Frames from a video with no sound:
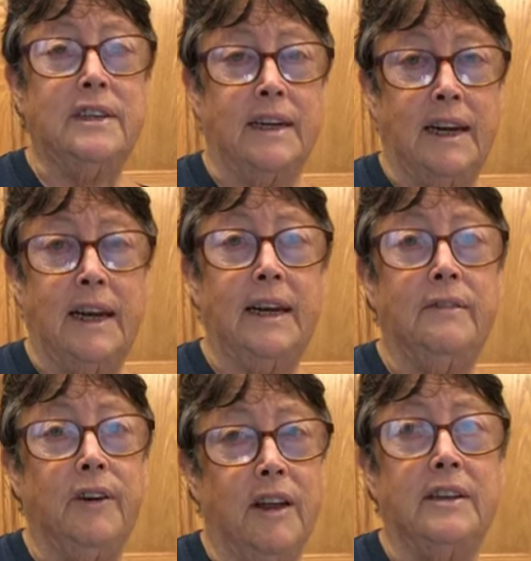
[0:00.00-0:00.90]
that need
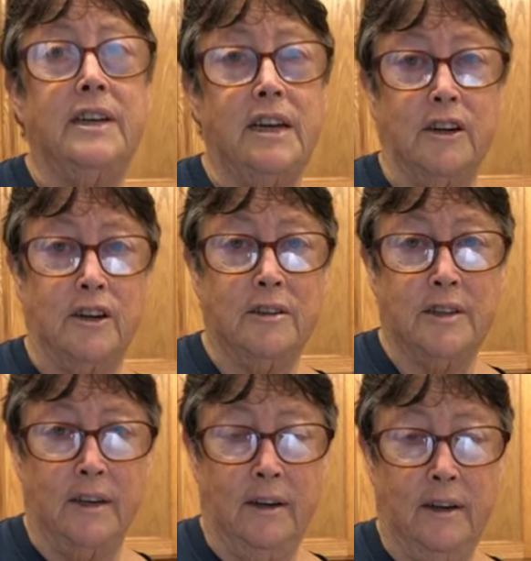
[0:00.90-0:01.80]

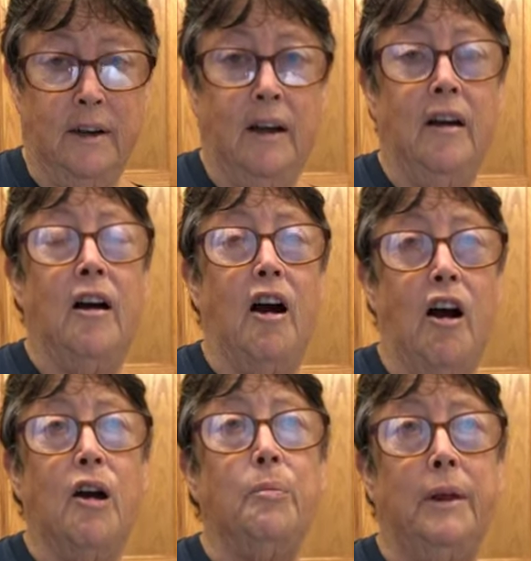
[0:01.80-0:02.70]
volunteers
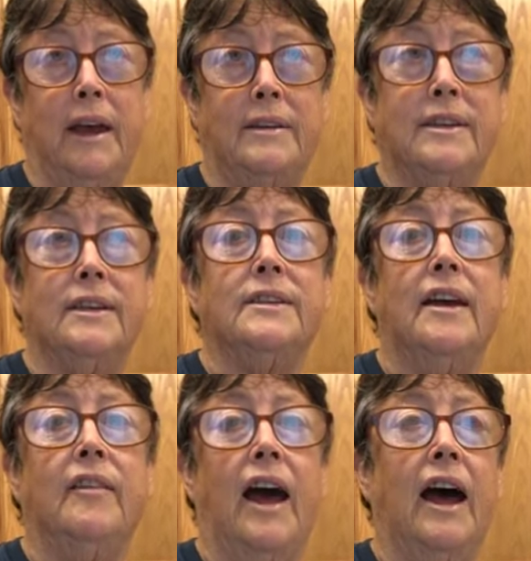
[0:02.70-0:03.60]
are places
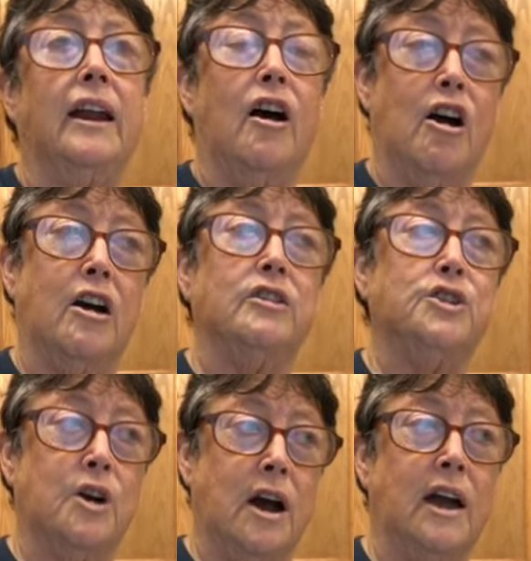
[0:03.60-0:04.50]
that are
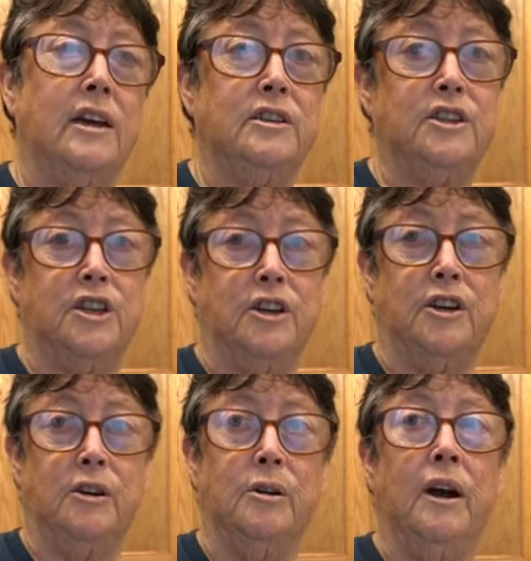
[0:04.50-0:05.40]
trying
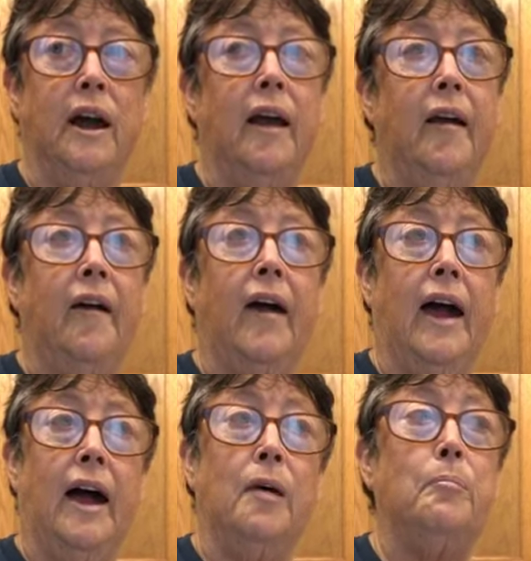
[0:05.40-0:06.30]
to
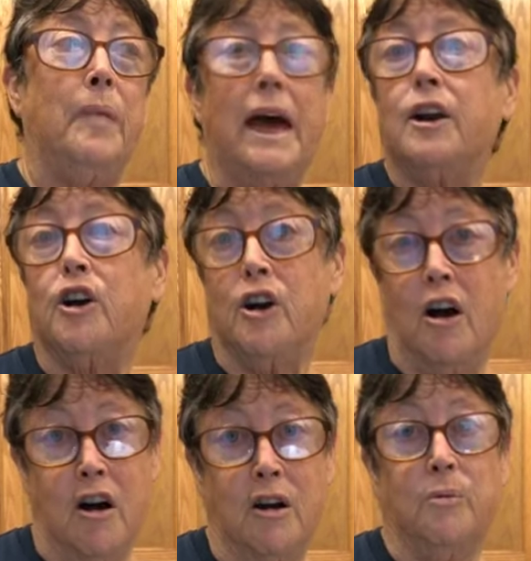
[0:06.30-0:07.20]
uh, better
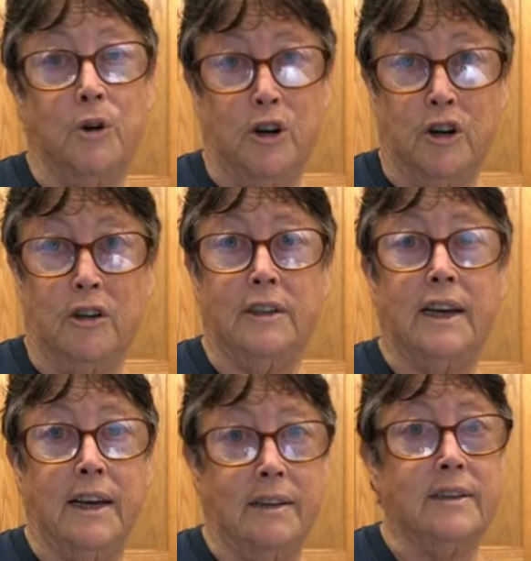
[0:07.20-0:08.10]
our world
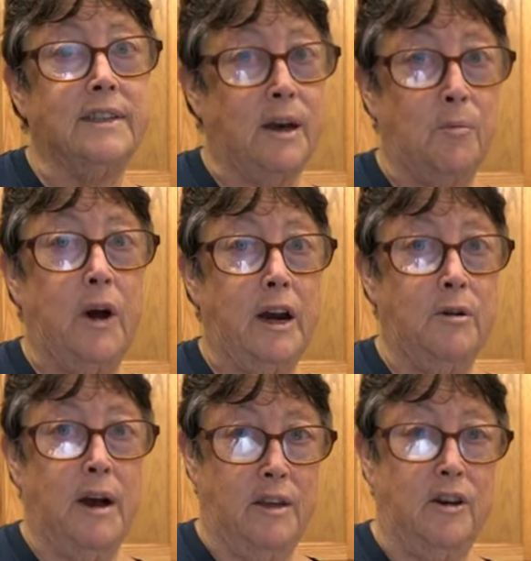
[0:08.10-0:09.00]
in some way
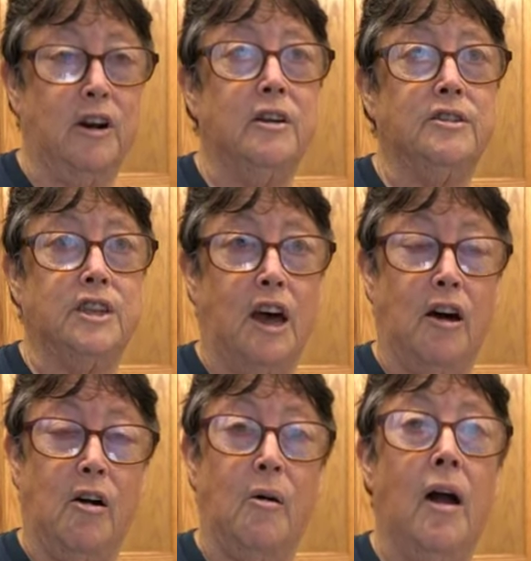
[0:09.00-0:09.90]
or other.
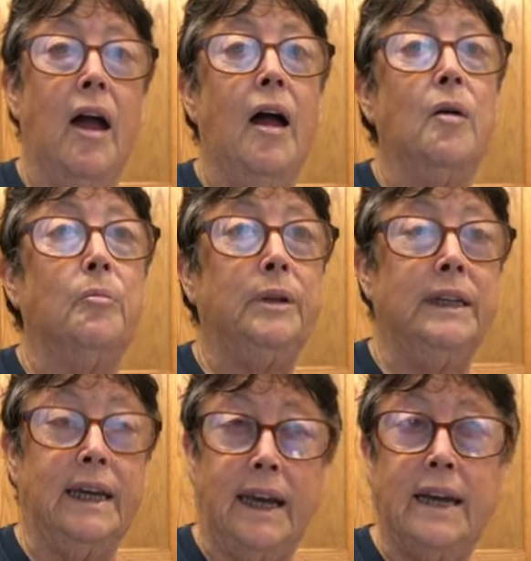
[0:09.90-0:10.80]
So
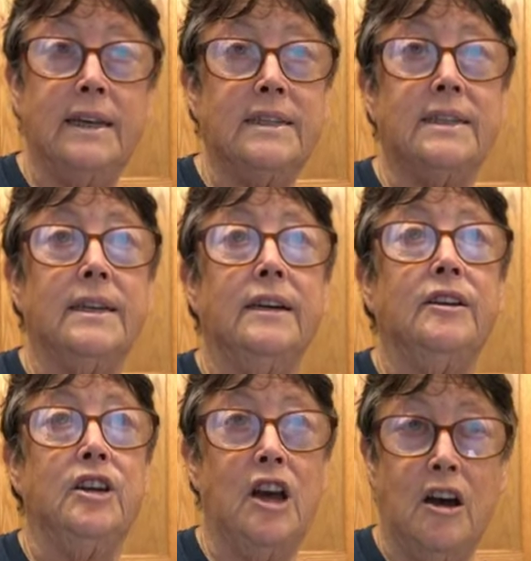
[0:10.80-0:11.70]
please
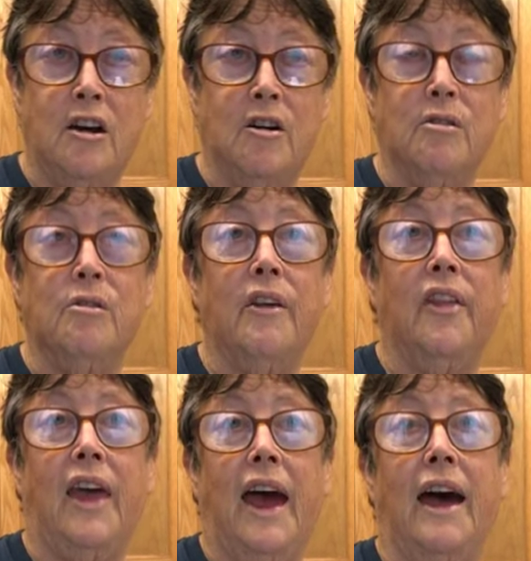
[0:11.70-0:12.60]
know
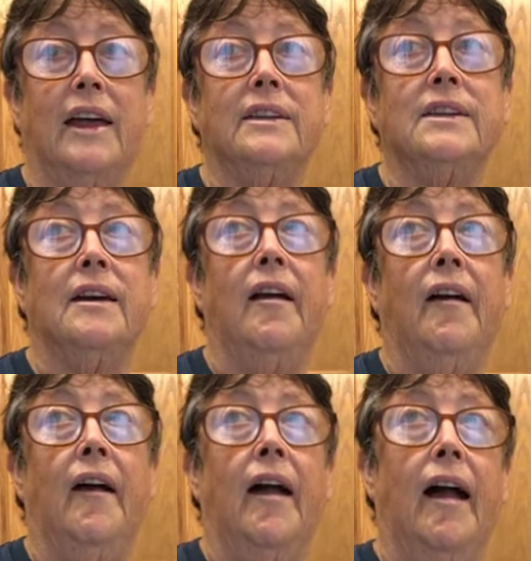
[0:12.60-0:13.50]
that
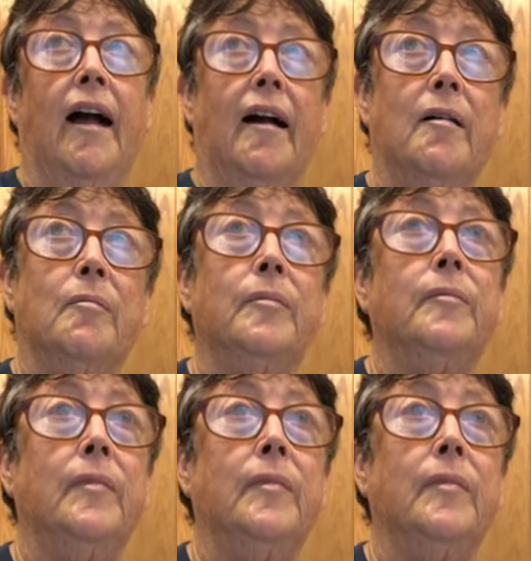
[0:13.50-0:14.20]
um,